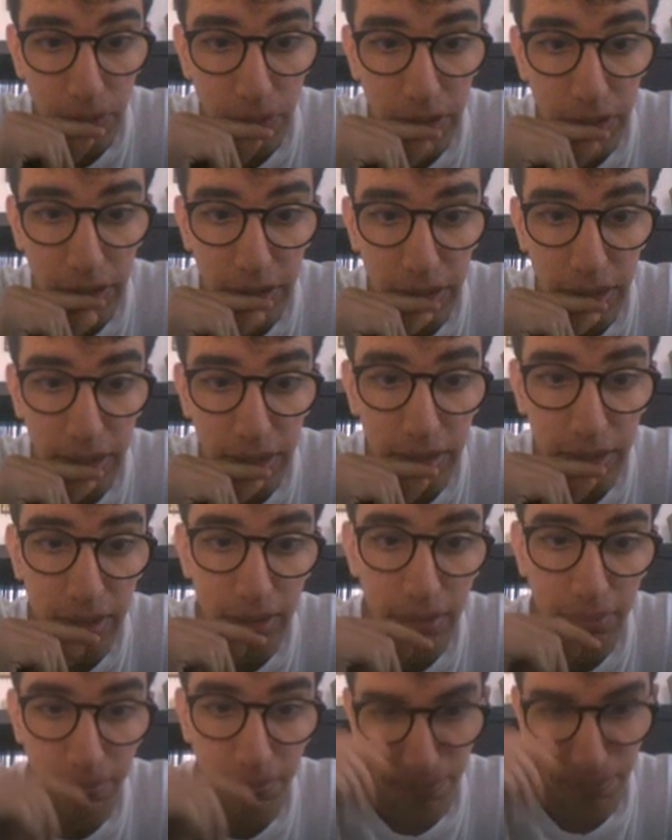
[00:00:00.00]
I think
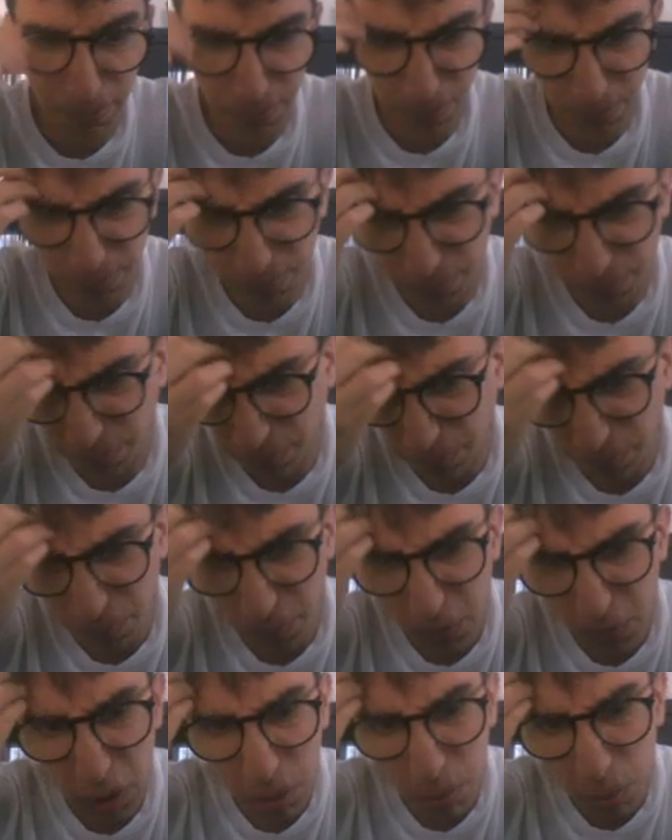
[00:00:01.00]
it's
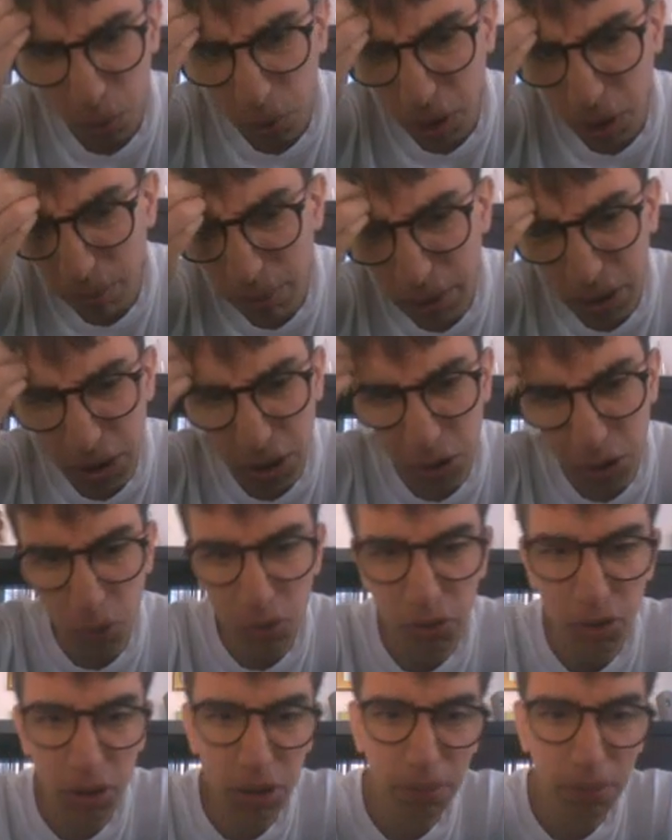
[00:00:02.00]
pretty much
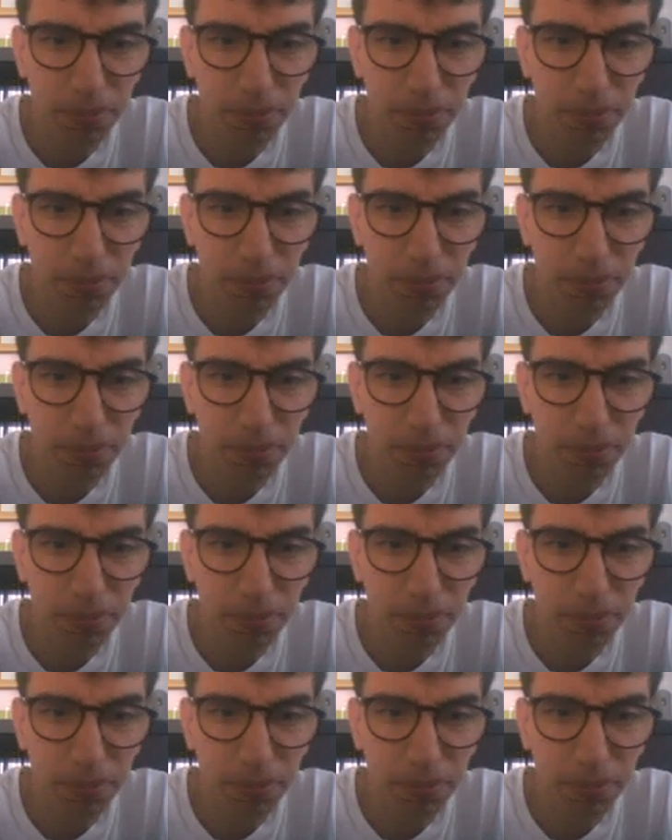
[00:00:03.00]
over.